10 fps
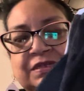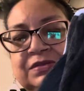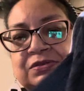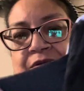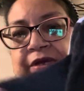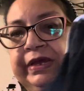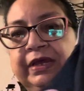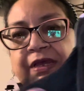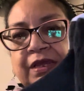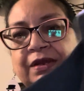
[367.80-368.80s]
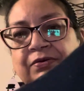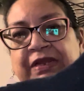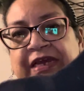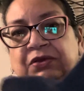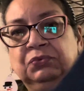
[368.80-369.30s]
These are, you know,
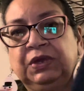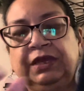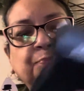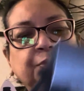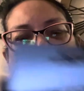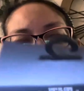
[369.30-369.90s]
lightweight, but